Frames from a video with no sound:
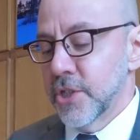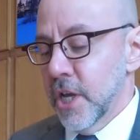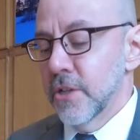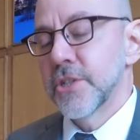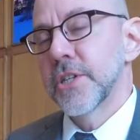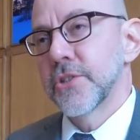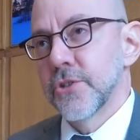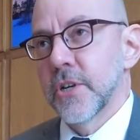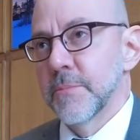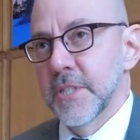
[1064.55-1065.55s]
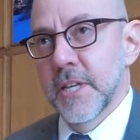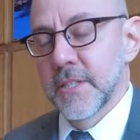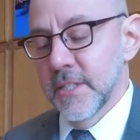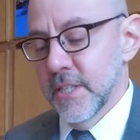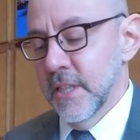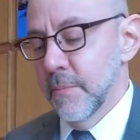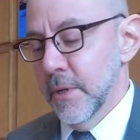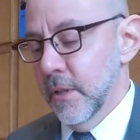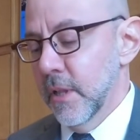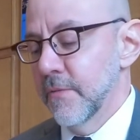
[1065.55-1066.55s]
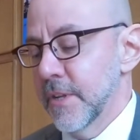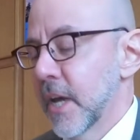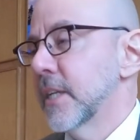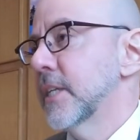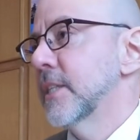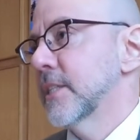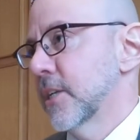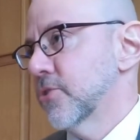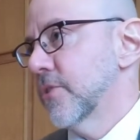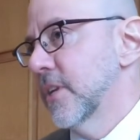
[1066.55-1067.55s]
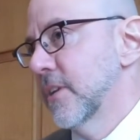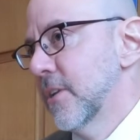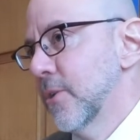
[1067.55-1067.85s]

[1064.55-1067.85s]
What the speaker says: challenging circumstances in the middle of the 19th century